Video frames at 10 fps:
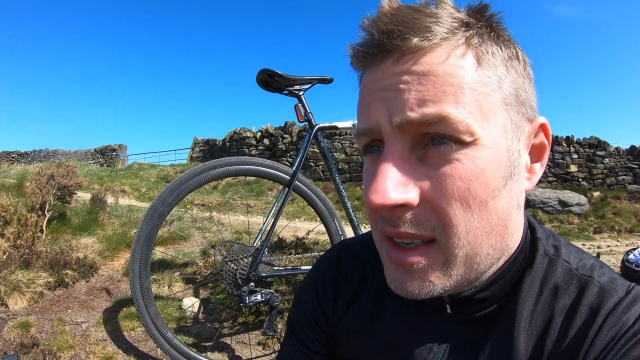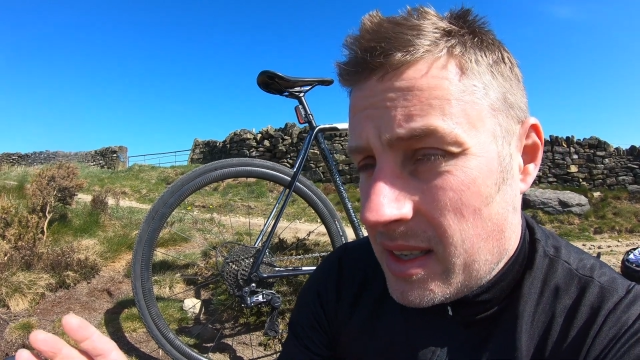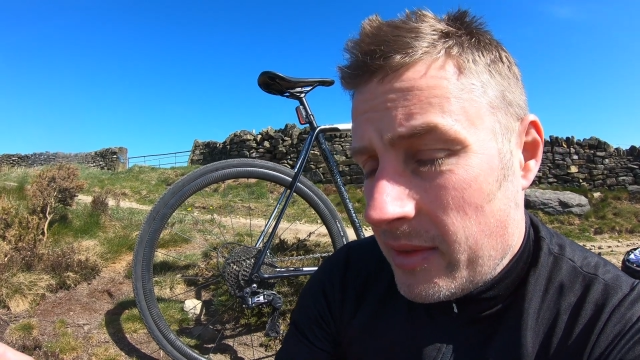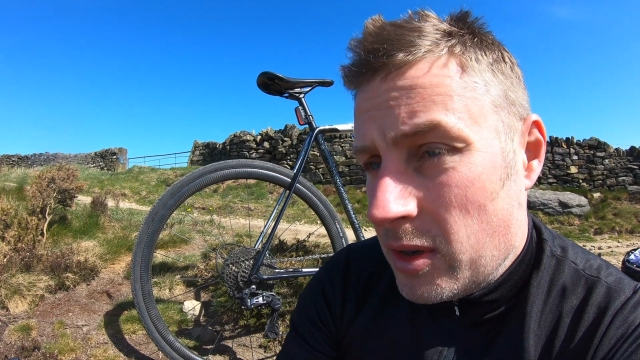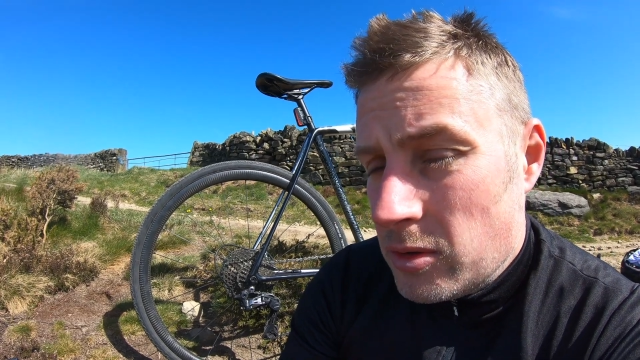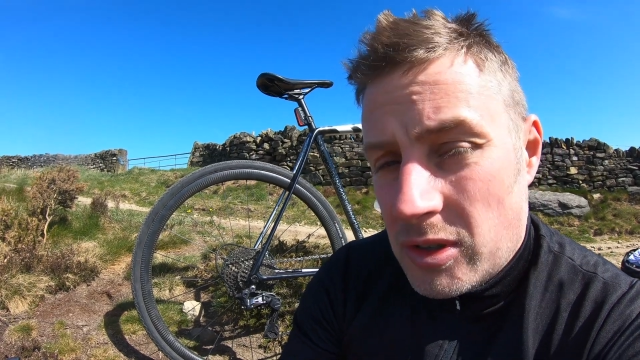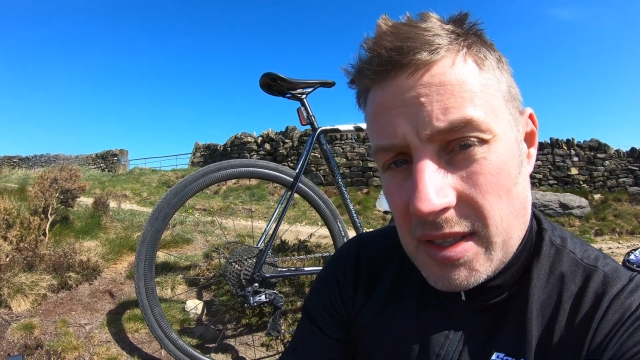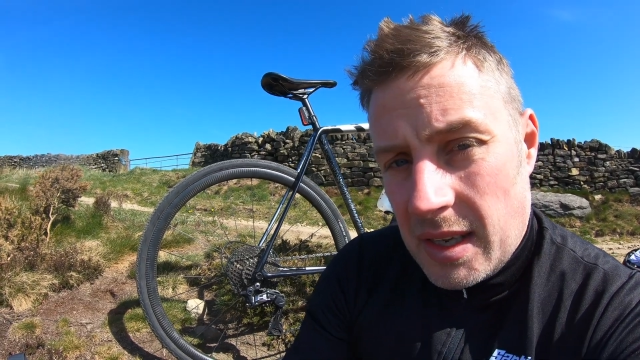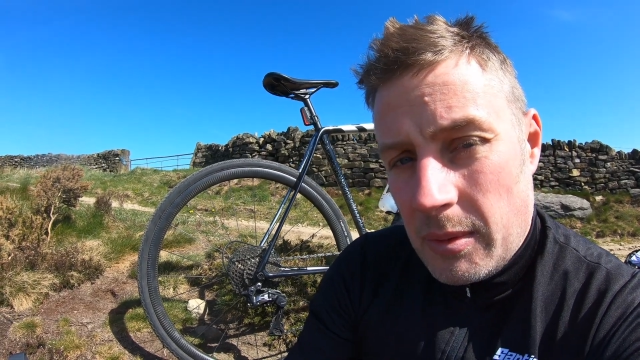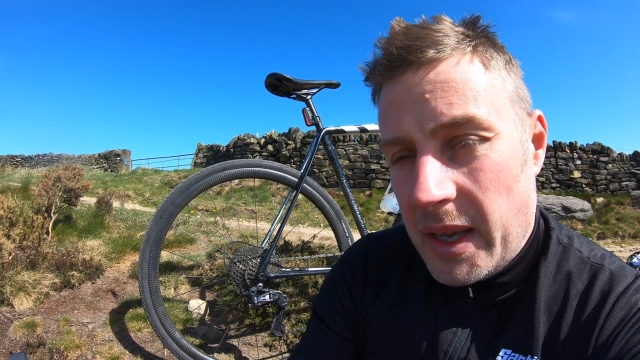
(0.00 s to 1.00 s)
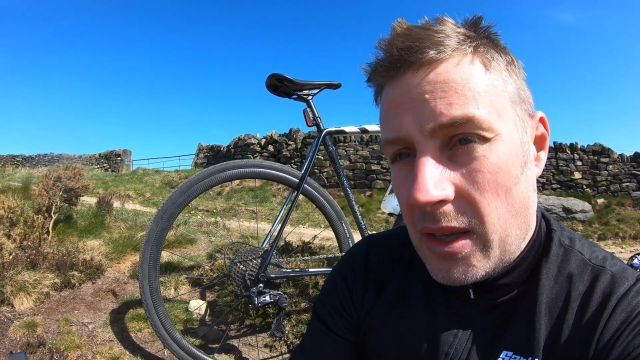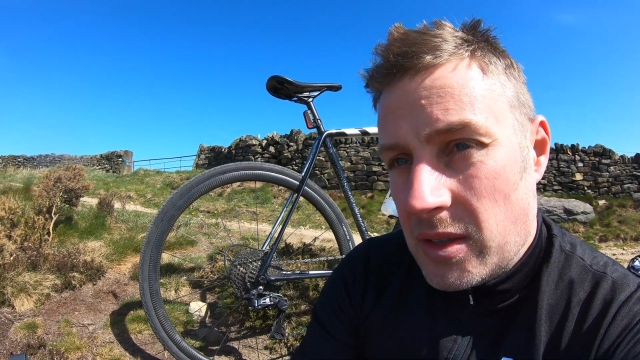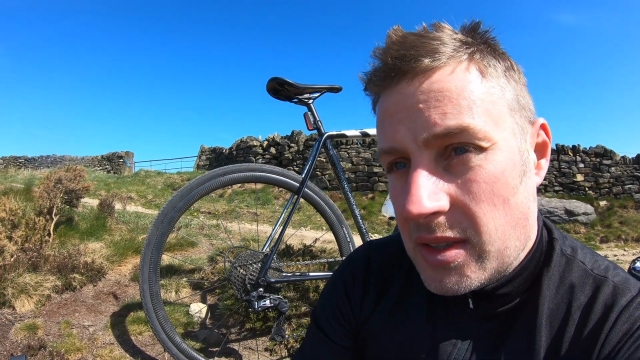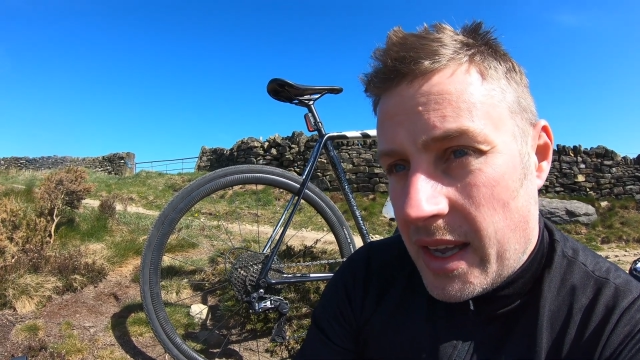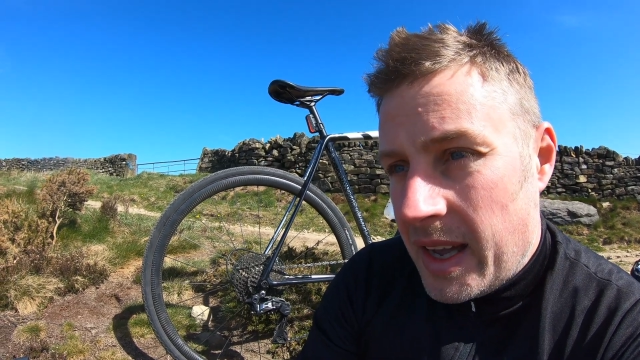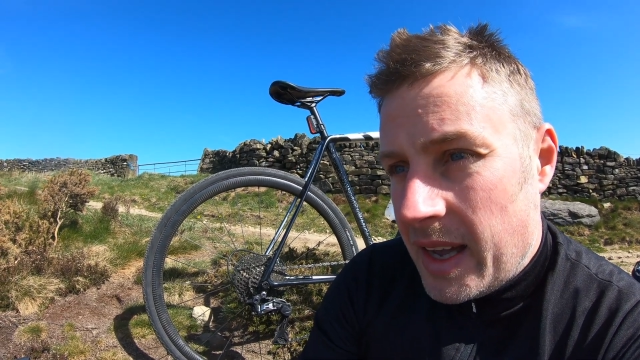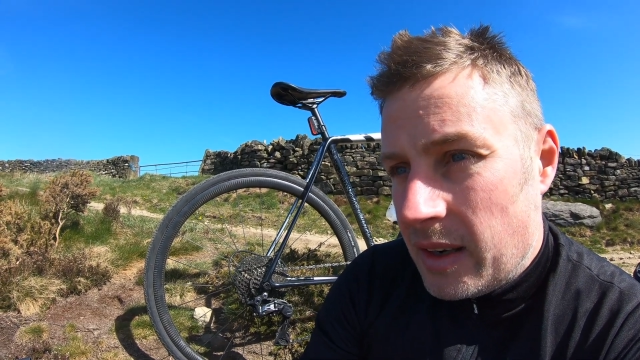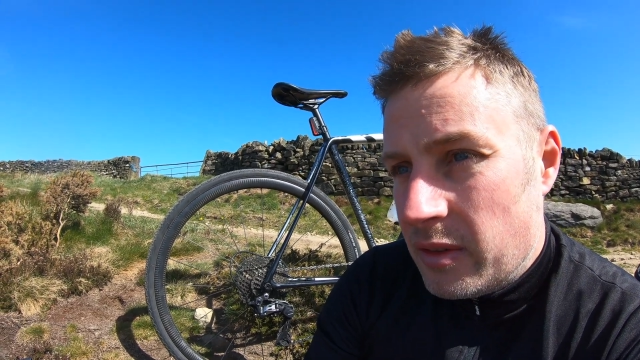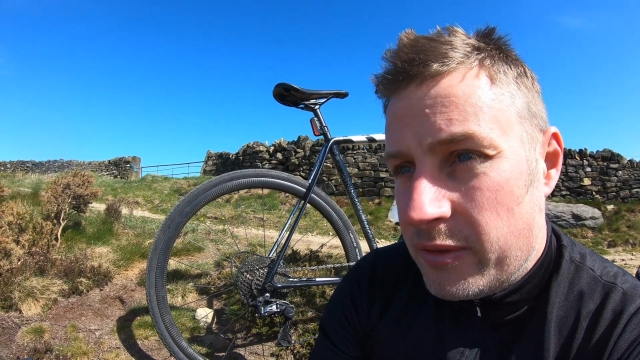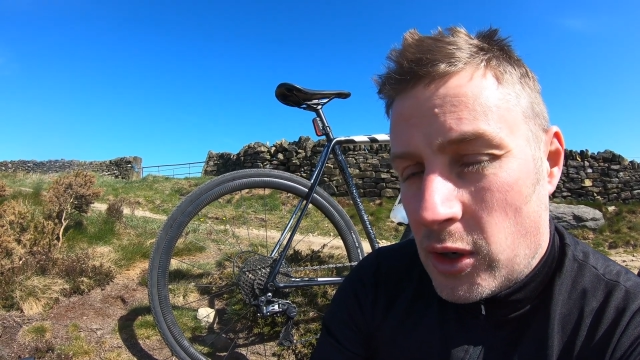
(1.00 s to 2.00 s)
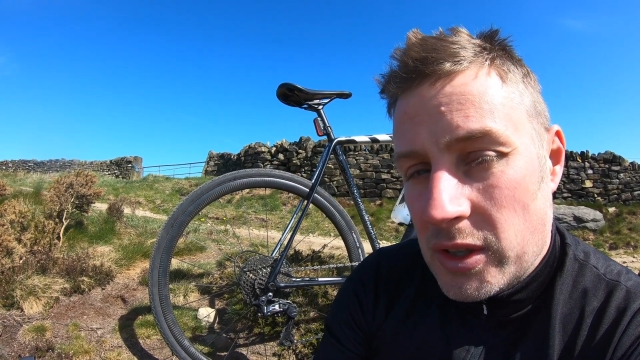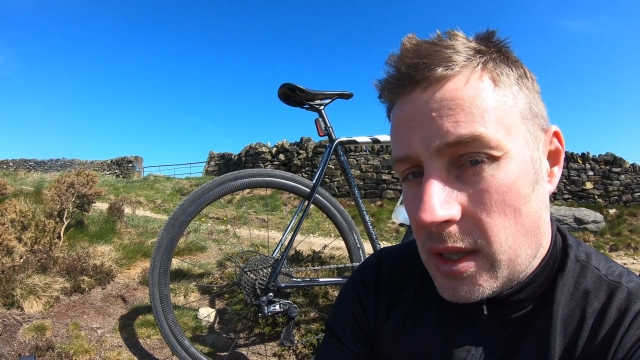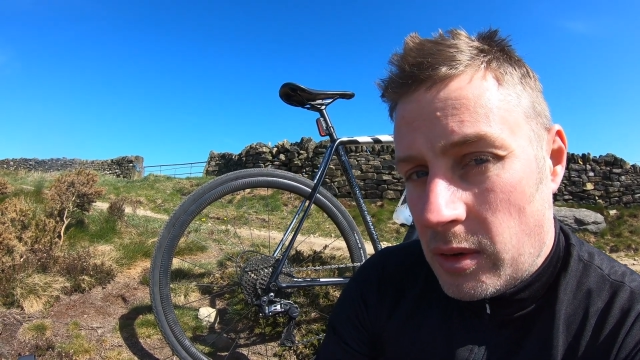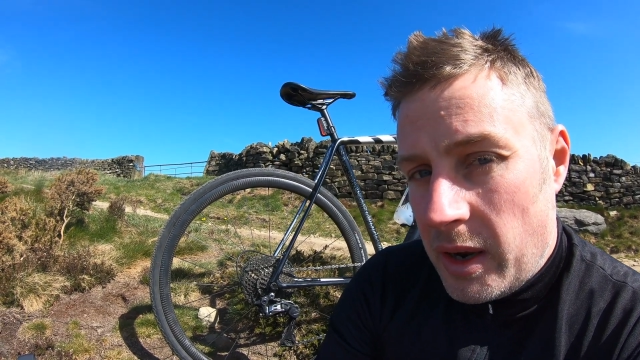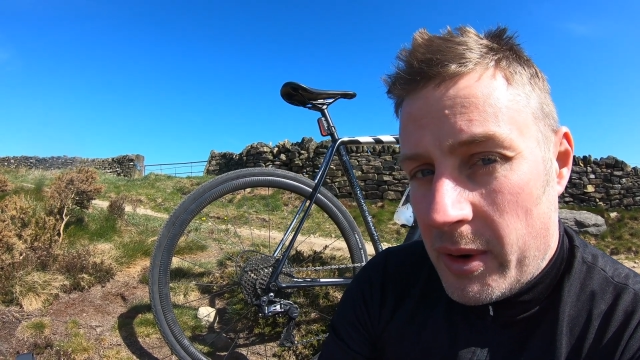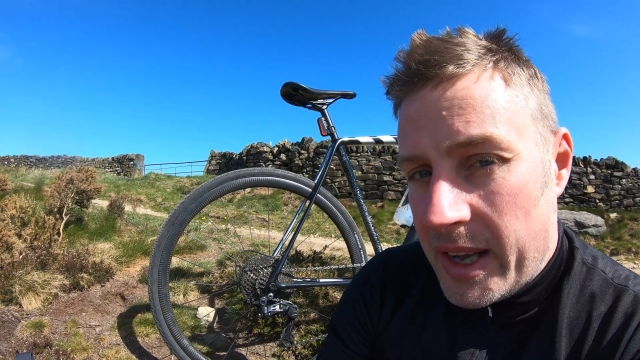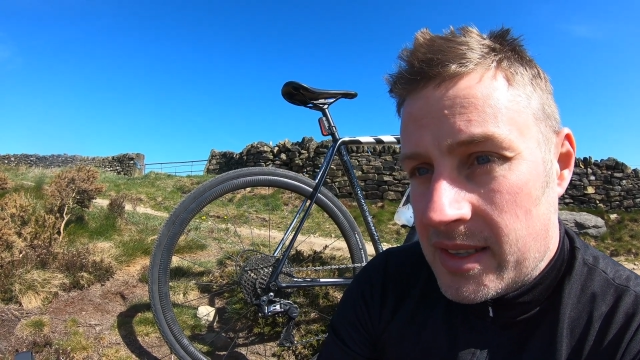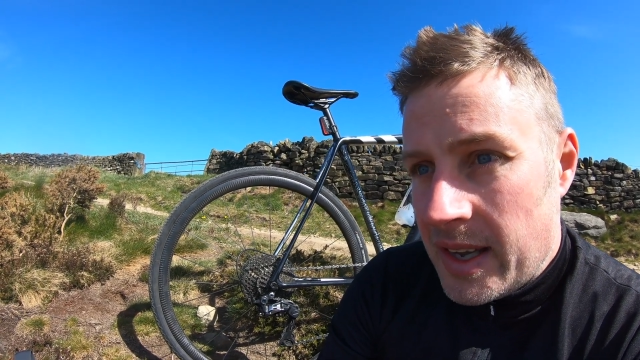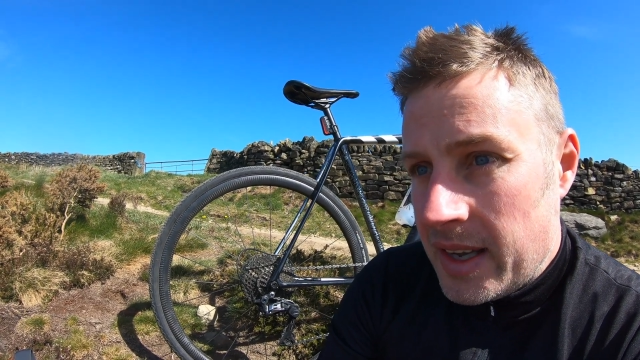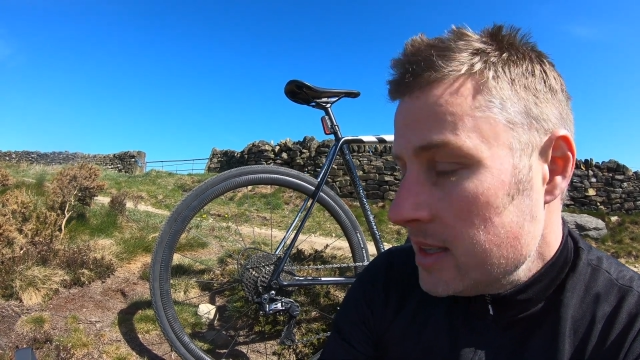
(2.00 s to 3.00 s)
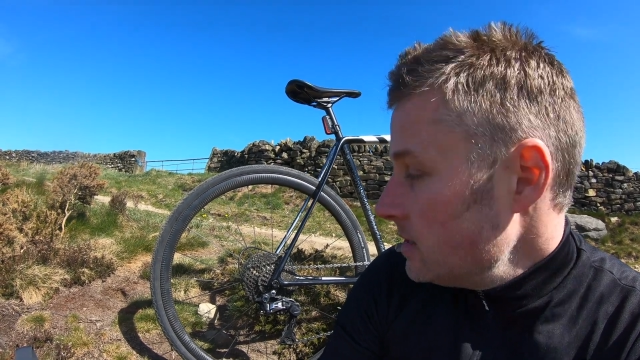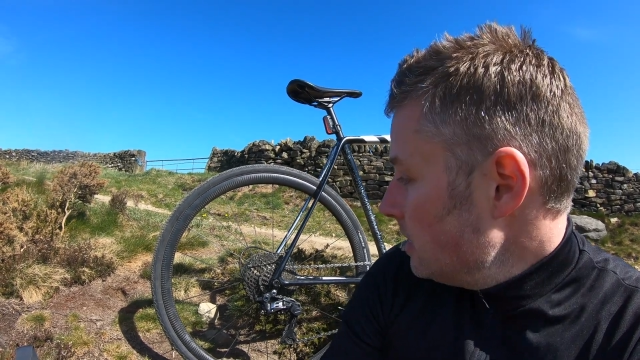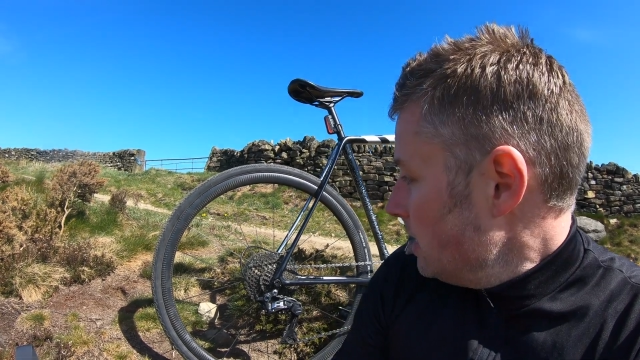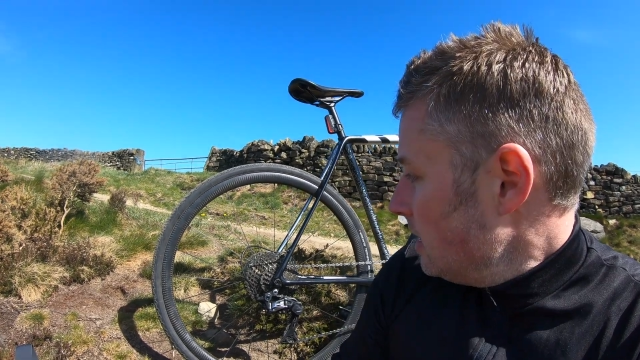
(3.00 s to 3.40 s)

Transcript: 700C wheels and 43 wide tyres,